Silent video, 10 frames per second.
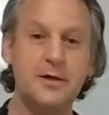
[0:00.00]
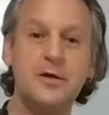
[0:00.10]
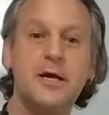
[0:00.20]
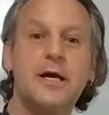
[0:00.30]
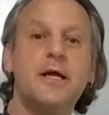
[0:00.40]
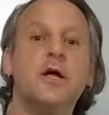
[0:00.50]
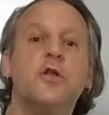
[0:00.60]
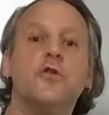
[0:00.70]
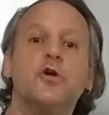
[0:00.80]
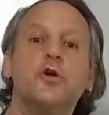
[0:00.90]
Okay?
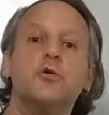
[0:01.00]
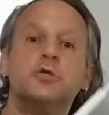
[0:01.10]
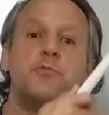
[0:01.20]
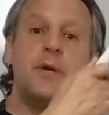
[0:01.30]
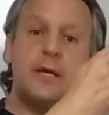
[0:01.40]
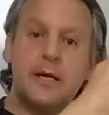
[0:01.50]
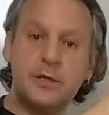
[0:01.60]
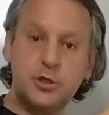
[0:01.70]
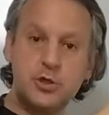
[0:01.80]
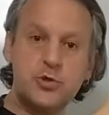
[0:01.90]
The you speaking
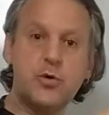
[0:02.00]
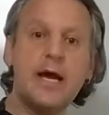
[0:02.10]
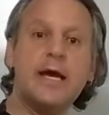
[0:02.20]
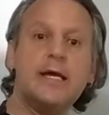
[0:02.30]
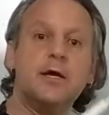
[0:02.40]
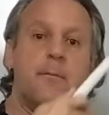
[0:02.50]
to a